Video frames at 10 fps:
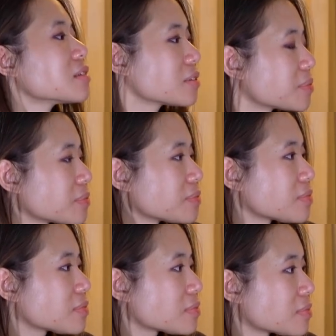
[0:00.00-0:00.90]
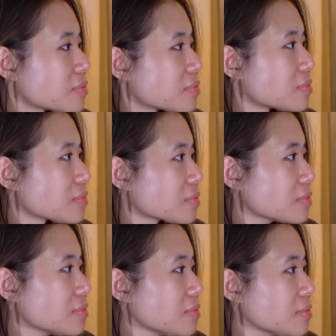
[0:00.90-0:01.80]

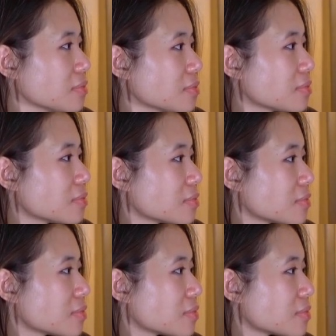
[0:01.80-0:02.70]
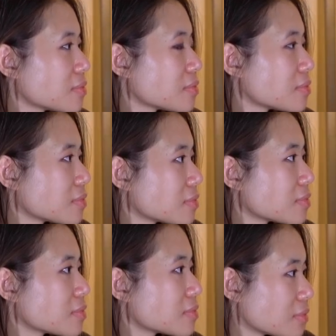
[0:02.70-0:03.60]

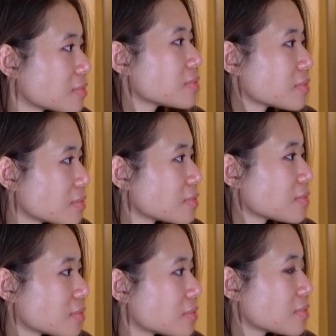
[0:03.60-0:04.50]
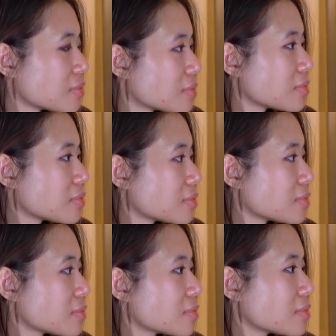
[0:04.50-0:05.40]

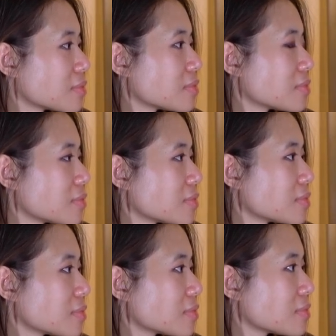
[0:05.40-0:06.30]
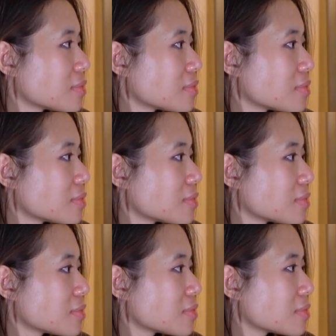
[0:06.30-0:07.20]

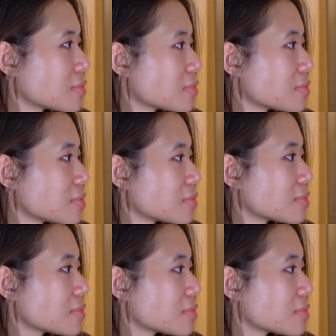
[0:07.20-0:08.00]
(silent)